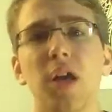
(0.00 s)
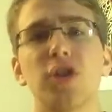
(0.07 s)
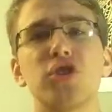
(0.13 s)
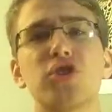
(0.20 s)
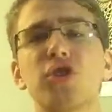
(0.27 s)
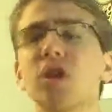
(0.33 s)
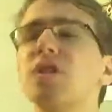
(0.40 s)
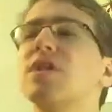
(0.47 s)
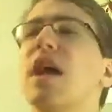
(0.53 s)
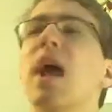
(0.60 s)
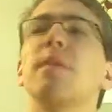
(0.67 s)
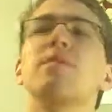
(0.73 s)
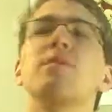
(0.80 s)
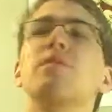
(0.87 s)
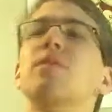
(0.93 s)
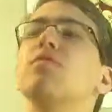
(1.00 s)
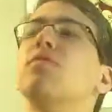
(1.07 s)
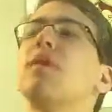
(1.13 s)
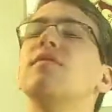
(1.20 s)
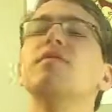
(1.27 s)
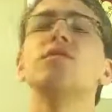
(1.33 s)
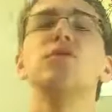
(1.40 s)
just absolutely
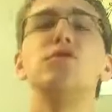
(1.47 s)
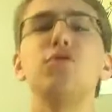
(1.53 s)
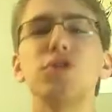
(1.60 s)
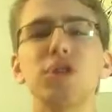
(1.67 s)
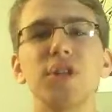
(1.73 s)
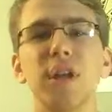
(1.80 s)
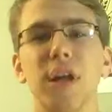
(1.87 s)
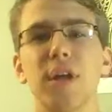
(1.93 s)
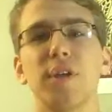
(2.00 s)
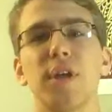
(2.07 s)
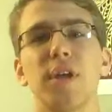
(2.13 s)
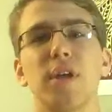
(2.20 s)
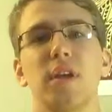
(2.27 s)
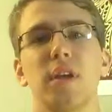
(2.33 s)
revolutionary